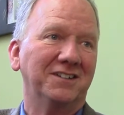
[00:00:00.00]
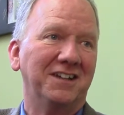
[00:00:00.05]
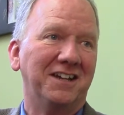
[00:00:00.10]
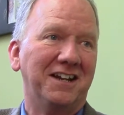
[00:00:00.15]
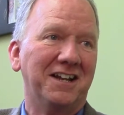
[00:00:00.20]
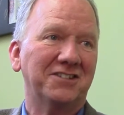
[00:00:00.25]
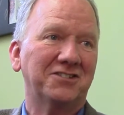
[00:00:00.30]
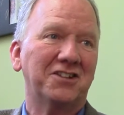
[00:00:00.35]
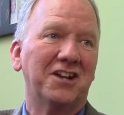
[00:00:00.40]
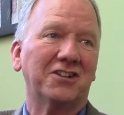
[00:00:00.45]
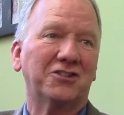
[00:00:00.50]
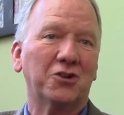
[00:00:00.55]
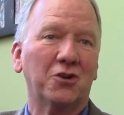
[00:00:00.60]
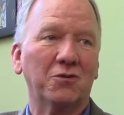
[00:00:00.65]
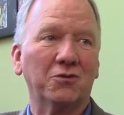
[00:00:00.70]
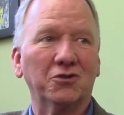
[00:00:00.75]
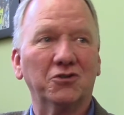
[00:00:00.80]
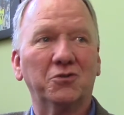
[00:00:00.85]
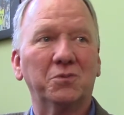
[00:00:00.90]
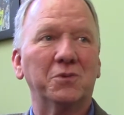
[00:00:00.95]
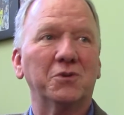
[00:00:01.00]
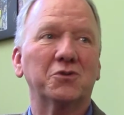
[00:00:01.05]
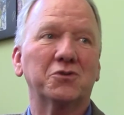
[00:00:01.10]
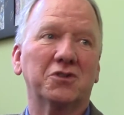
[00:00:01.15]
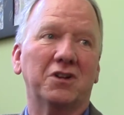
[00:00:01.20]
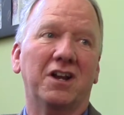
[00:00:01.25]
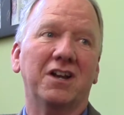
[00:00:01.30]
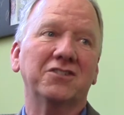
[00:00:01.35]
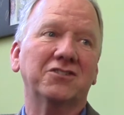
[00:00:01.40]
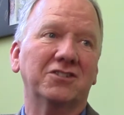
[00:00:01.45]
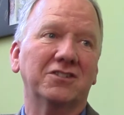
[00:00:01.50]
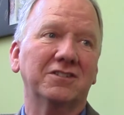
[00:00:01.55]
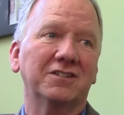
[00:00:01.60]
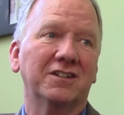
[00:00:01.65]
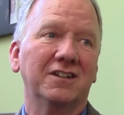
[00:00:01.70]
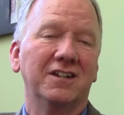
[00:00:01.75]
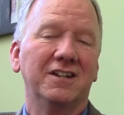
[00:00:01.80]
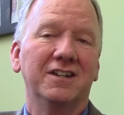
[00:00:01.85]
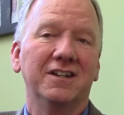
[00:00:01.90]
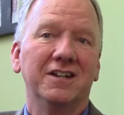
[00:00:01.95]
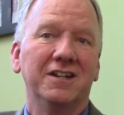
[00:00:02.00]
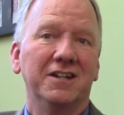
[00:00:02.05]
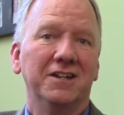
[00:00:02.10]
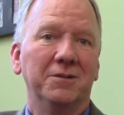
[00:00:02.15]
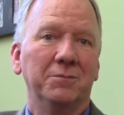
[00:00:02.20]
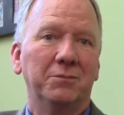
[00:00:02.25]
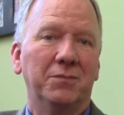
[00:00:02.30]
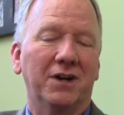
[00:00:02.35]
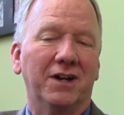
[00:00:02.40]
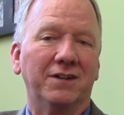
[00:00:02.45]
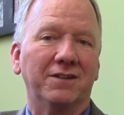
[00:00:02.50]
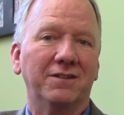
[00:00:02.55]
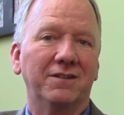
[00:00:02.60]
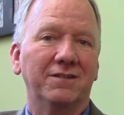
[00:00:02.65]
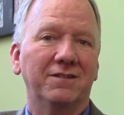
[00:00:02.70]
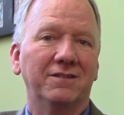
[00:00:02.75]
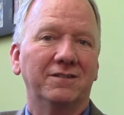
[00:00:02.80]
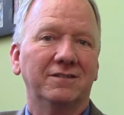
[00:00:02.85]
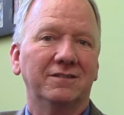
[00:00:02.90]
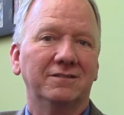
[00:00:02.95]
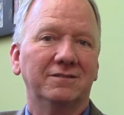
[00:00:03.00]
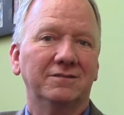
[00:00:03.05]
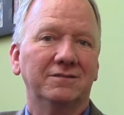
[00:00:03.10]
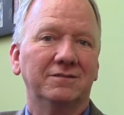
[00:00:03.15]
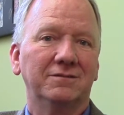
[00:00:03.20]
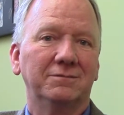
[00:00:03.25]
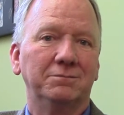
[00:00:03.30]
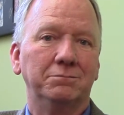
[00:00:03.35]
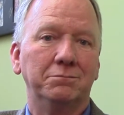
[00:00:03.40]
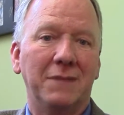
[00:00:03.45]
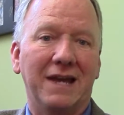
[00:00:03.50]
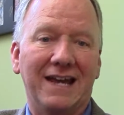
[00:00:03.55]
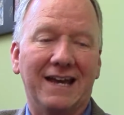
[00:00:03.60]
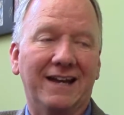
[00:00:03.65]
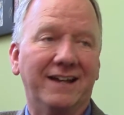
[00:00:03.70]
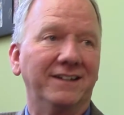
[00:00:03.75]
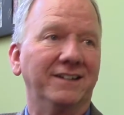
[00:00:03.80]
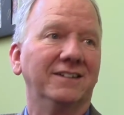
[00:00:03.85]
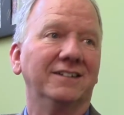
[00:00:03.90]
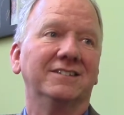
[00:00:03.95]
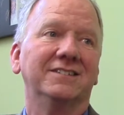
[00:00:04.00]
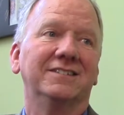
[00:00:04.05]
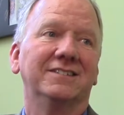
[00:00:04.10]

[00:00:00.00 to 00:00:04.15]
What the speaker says: And that's not to over-spiritualize it, but man,